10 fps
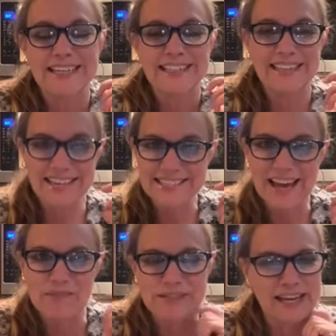Yes, I
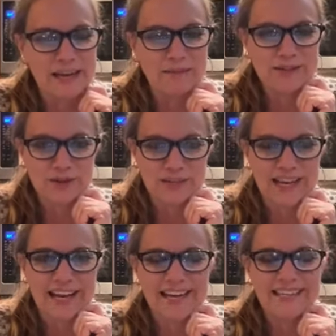have been taking my
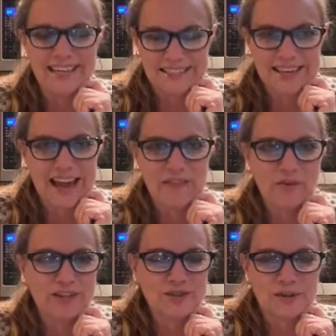Zyrtec, and yes, I have
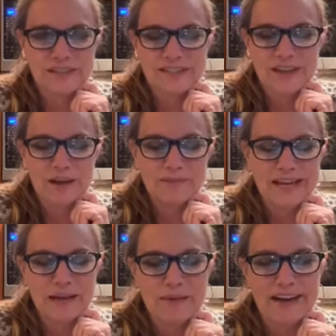already started
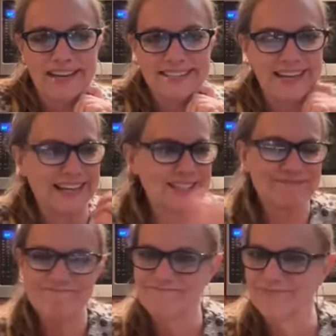taking my Nasonex,
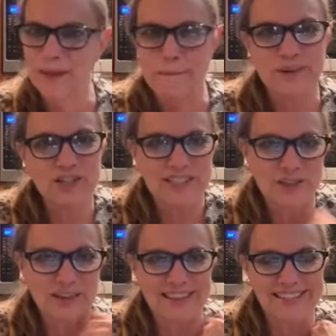but you still
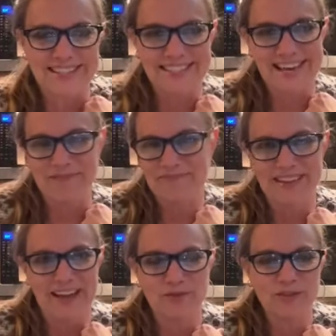get this today.
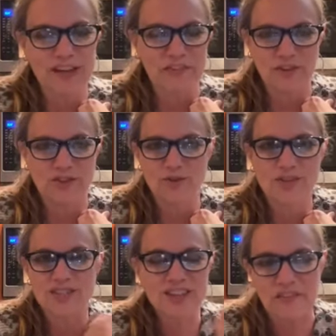Yeah, there's
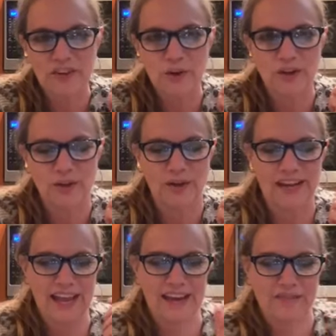just nothing you can do to get
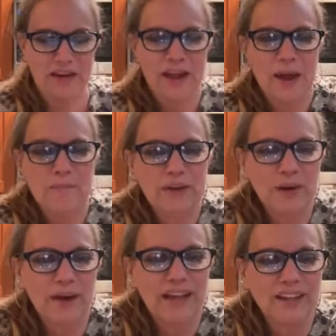ahead of it. But
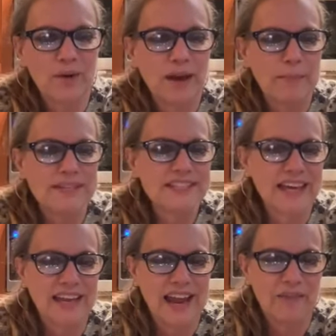anyway, hello and happy
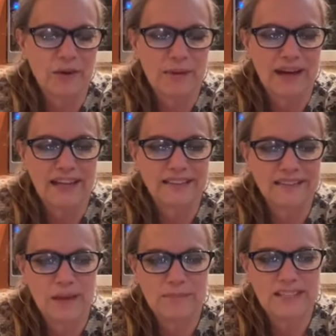Sunday, everybody.
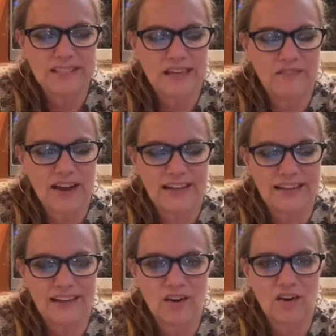Let me see if I can
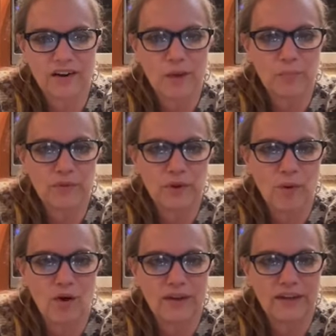get caught up with you
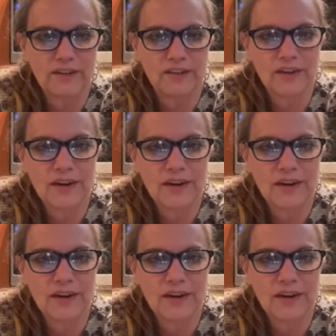all here.